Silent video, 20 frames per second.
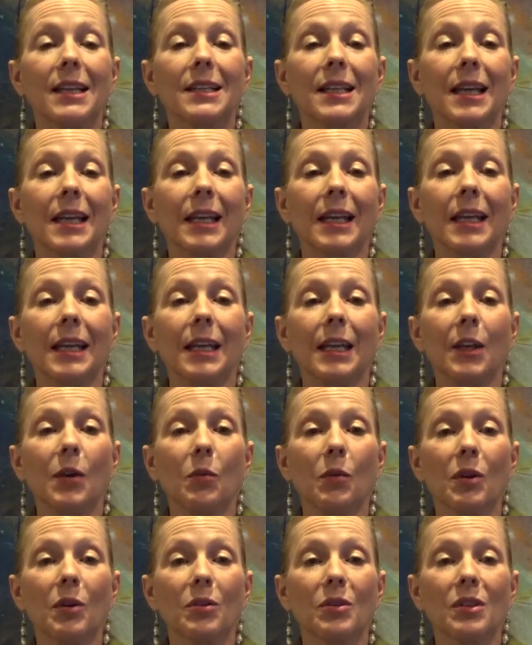and he
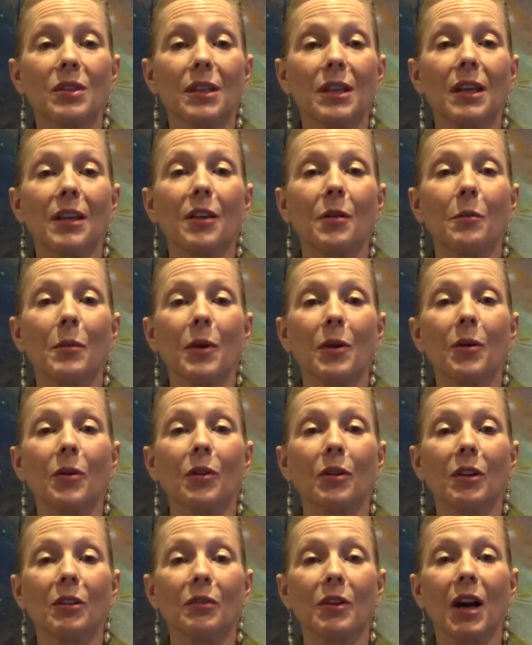will see the
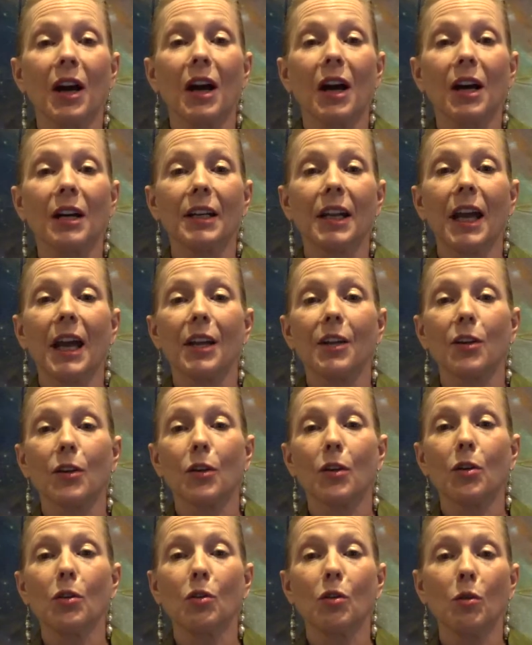miracle of God, and
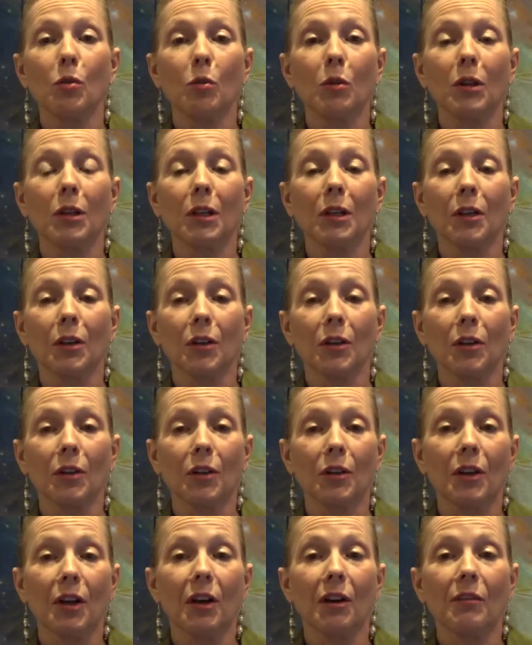you will
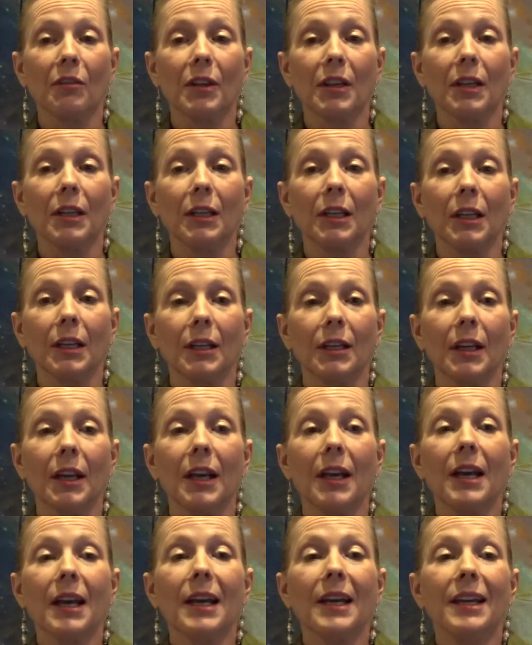learn of healing.
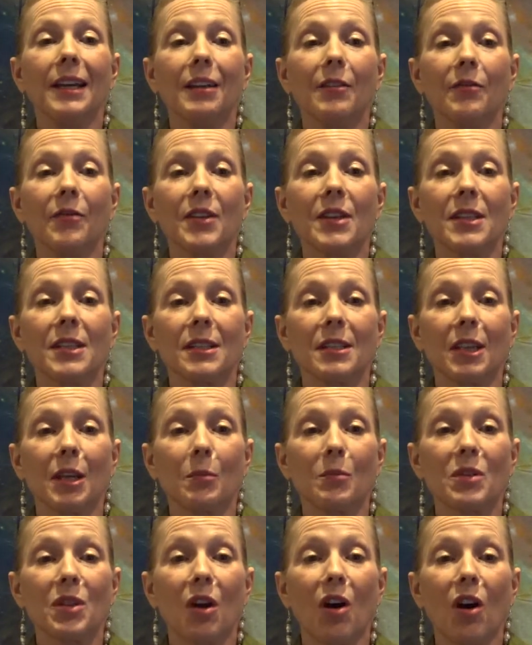If this
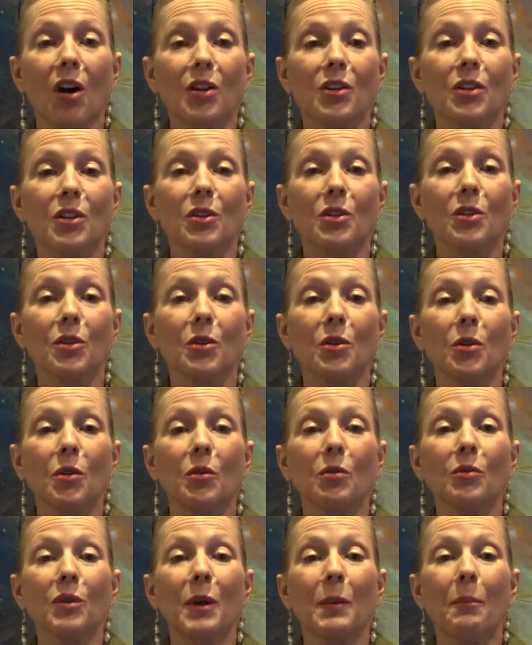seems hard to
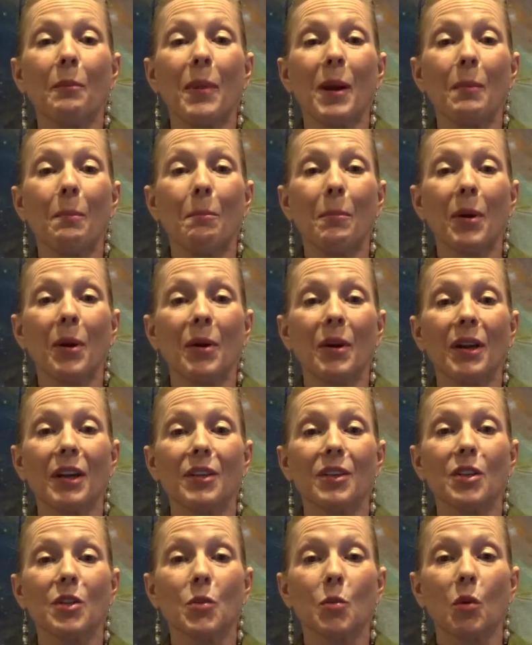do, remember
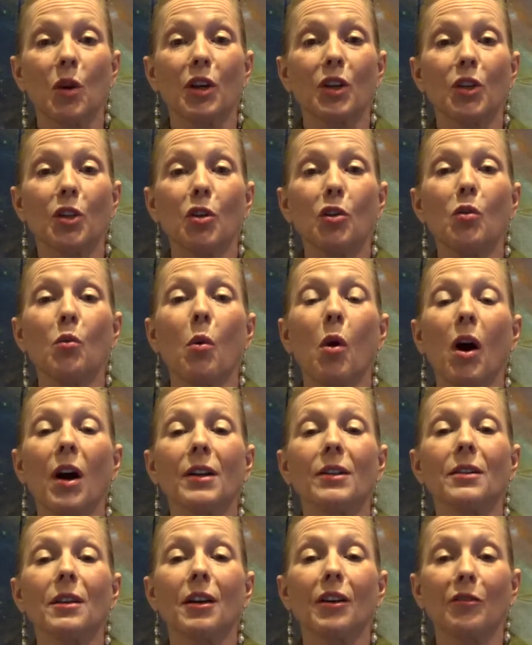it is what you
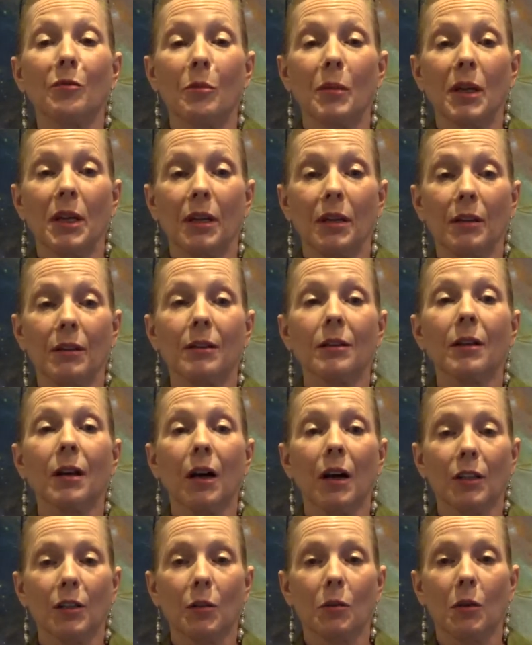want of me,"
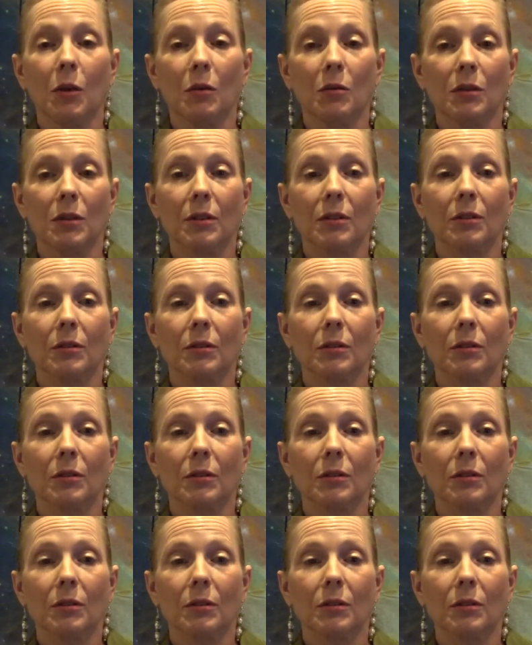unquote.